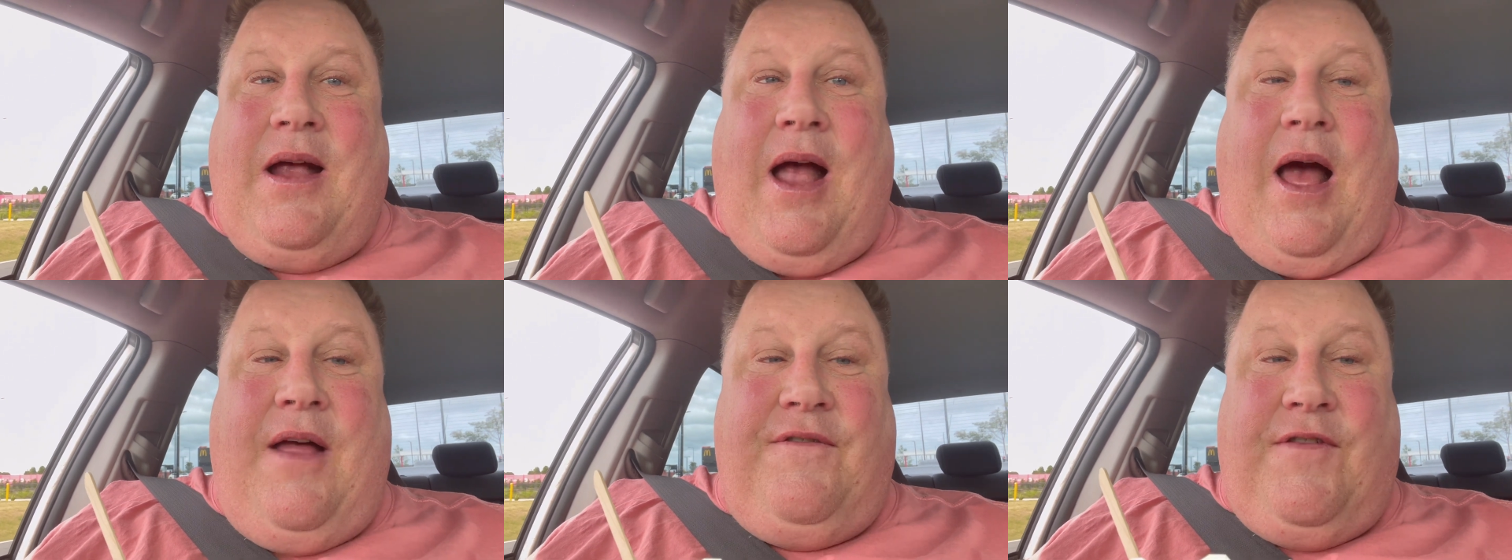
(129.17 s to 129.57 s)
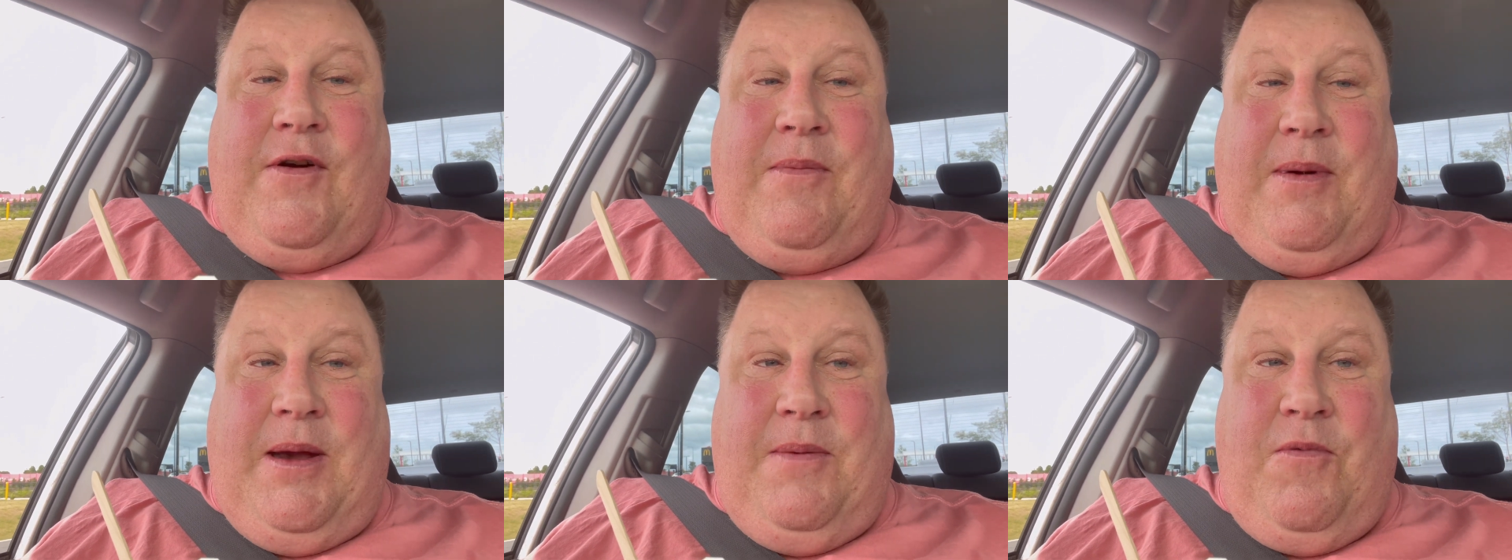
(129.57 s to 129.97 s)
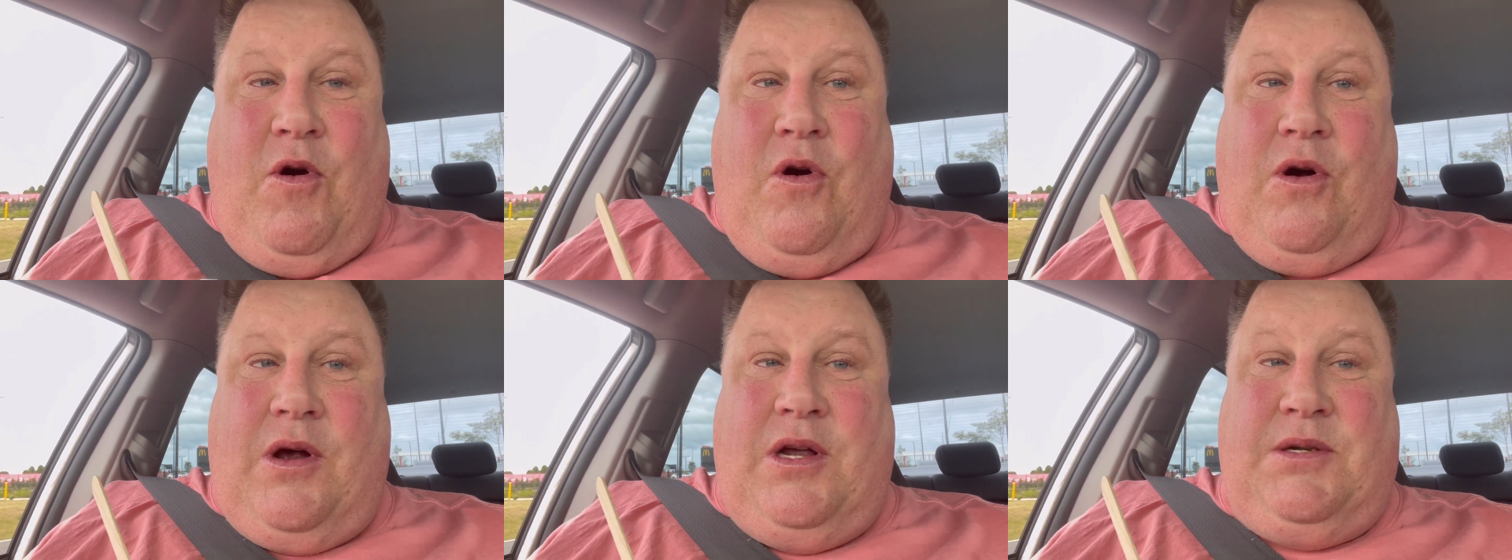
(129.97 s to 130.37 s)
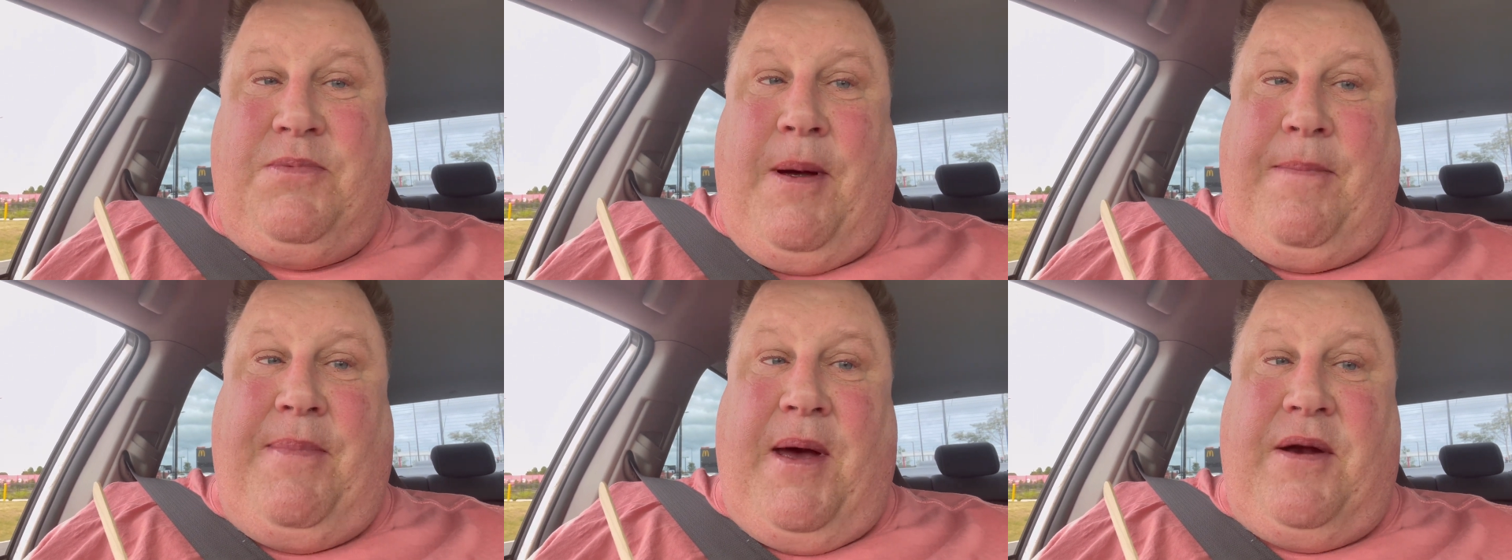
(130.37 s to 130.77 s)
Can't film anymore because
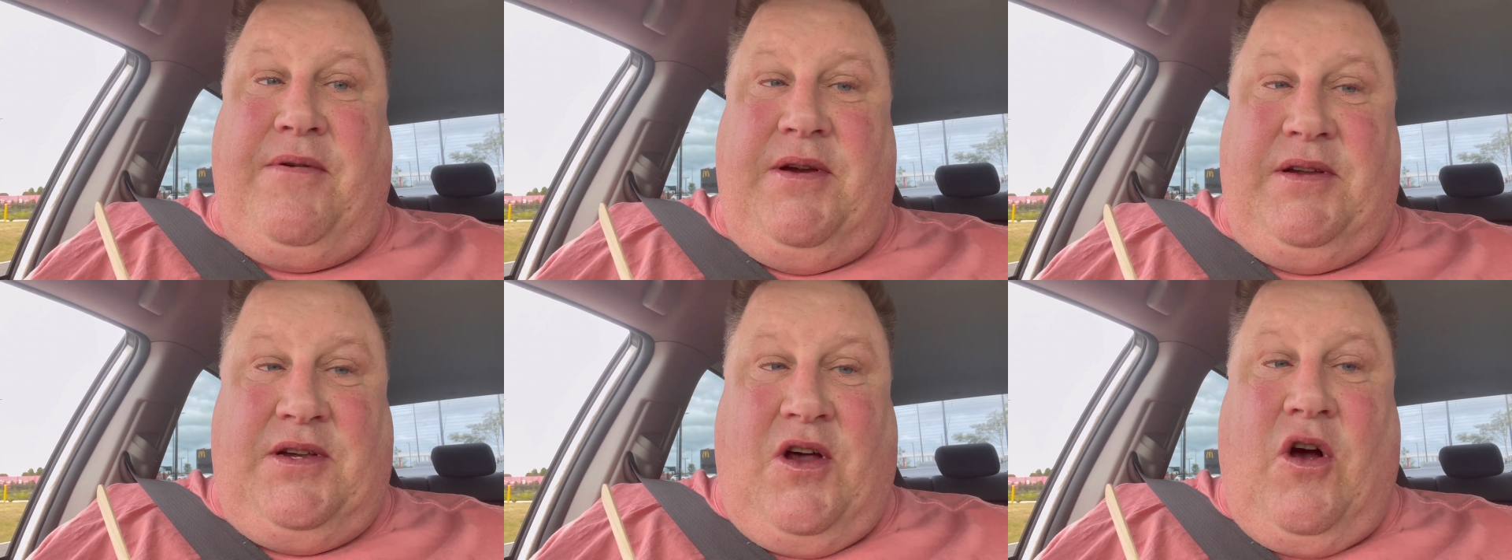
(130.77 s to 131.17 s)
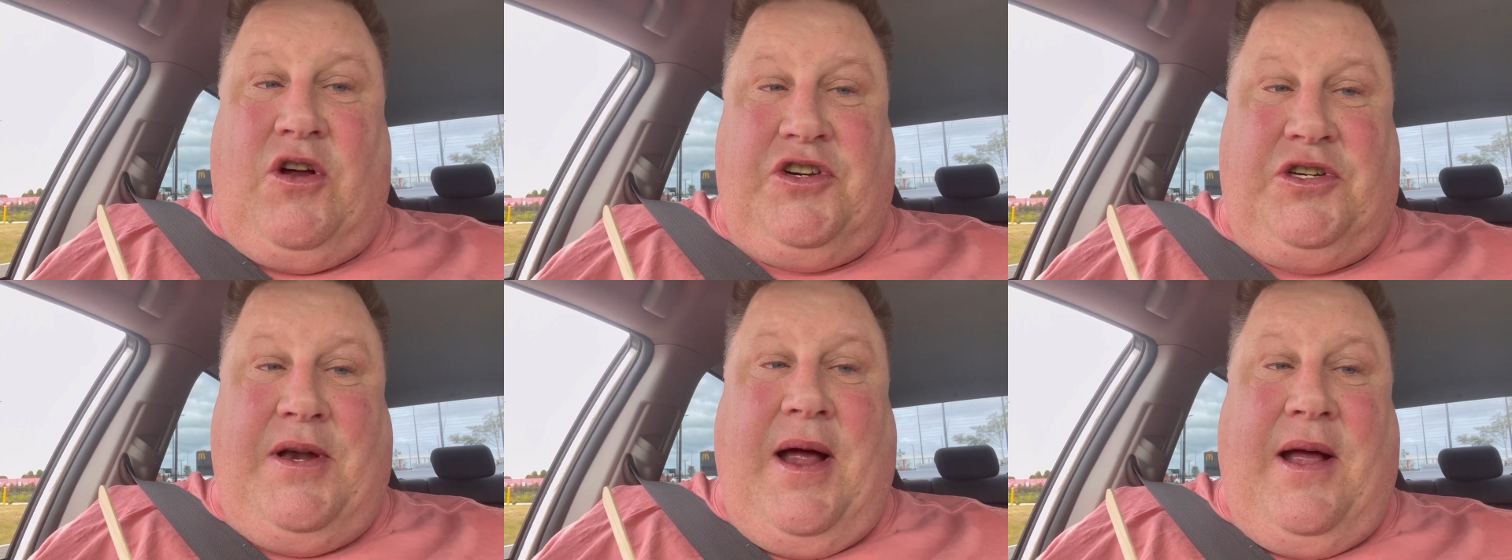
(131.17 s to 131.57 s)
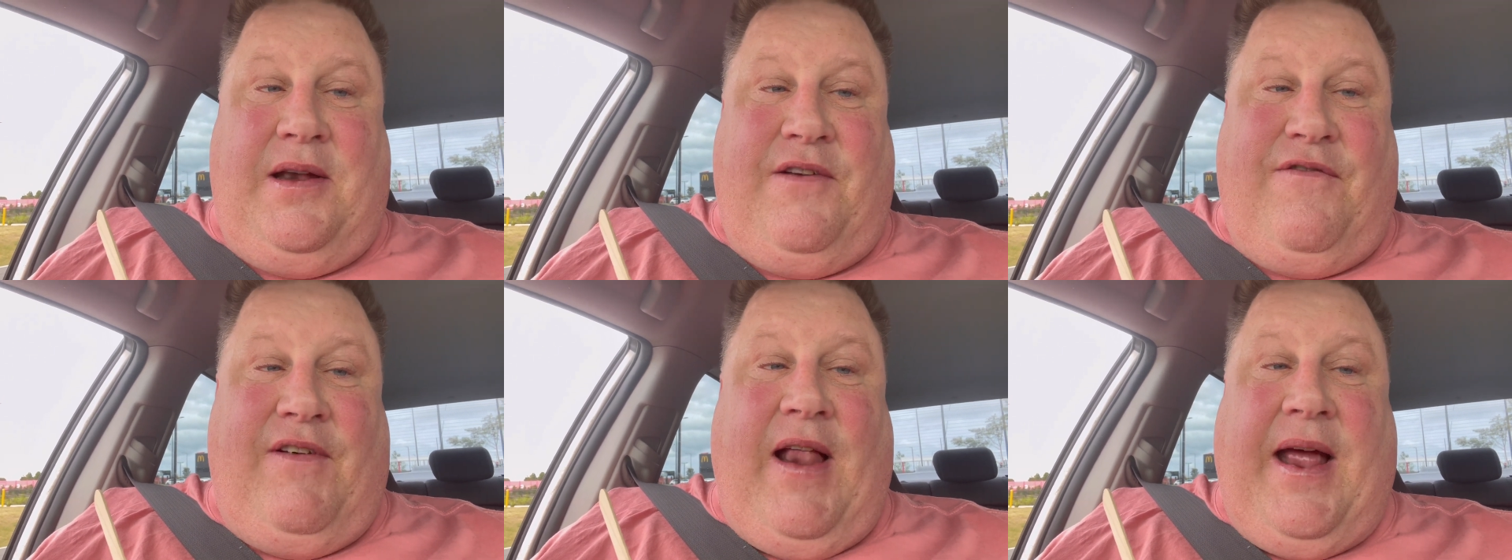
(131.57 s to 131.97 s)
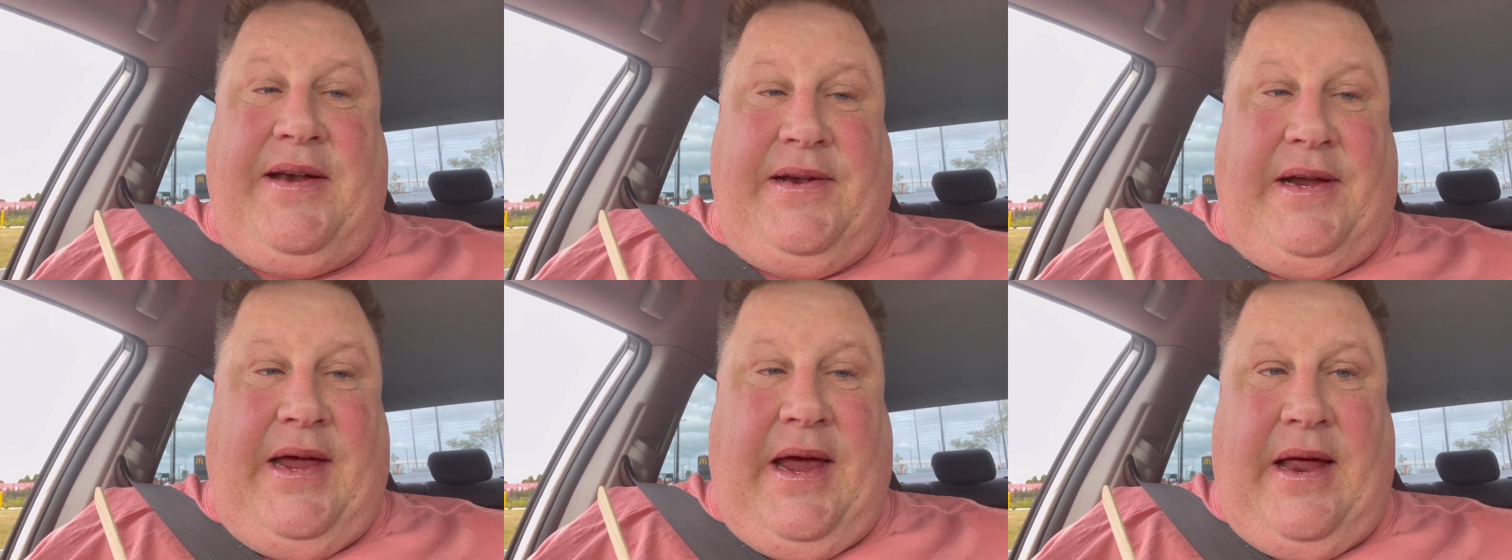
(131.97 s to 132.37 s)
my battery's gosh darn
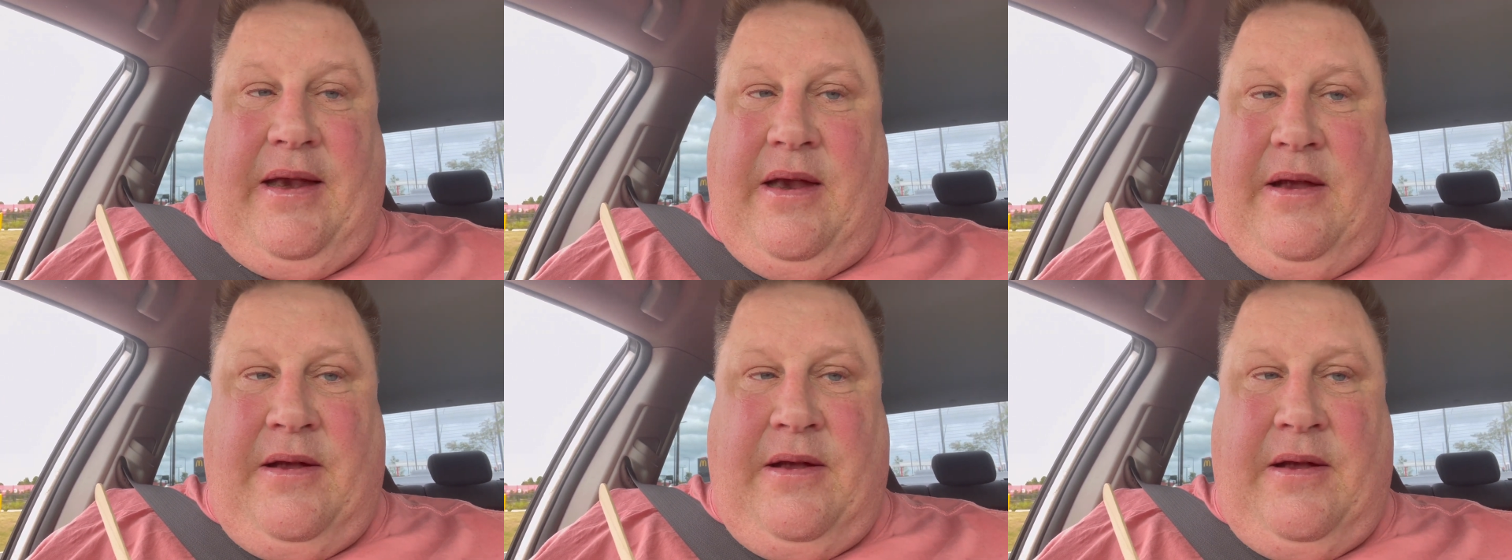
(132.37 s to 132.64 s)
flat again.